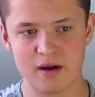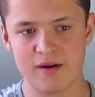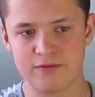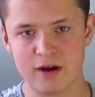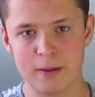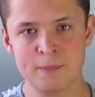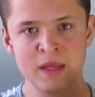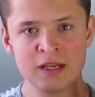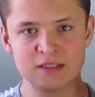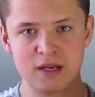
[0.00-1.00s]
of uh,
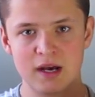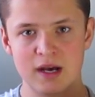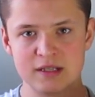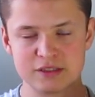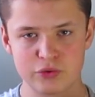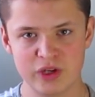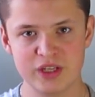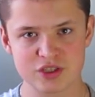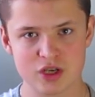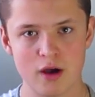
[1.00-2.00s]
uh,
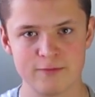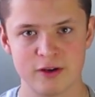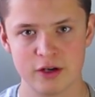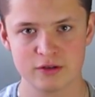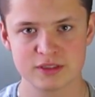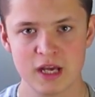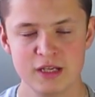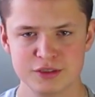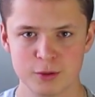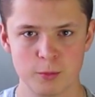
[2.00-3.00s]
screenshot videos
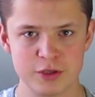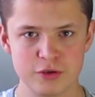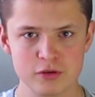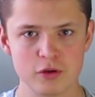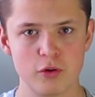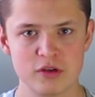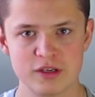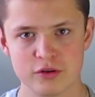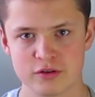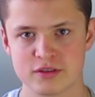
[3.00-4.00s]
so when you're recording
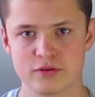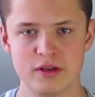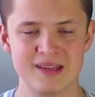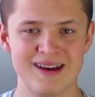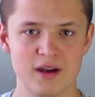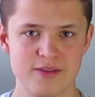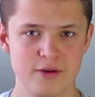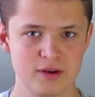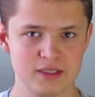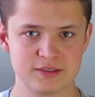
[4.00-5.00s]
your screen
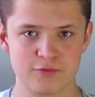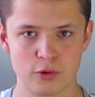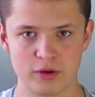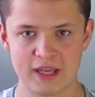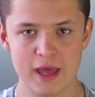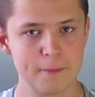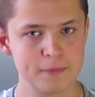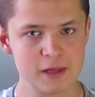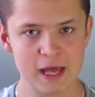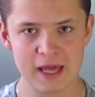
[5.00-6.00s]
either it's for
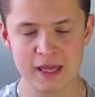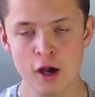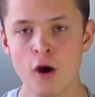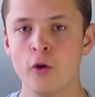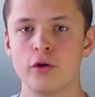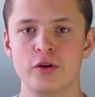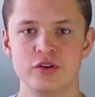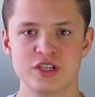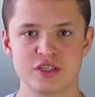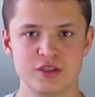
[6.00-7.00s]
gameplay or you're
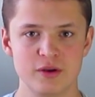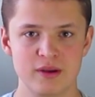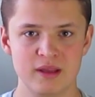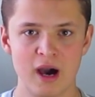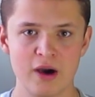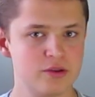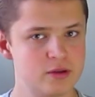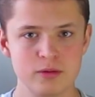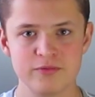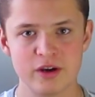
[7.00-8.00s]
just doing
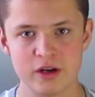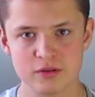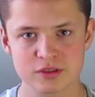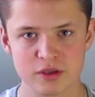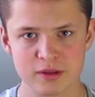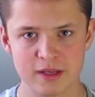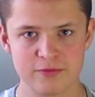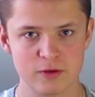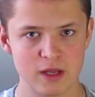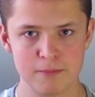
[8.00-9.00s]
how-to videos on
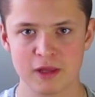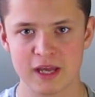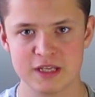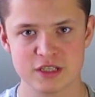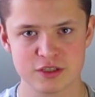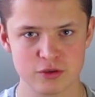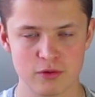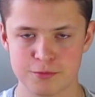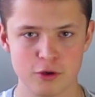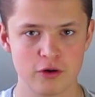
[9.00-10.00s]
different applications or
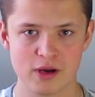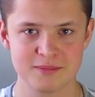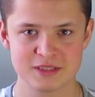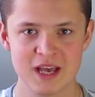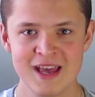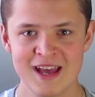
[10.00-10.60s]
programs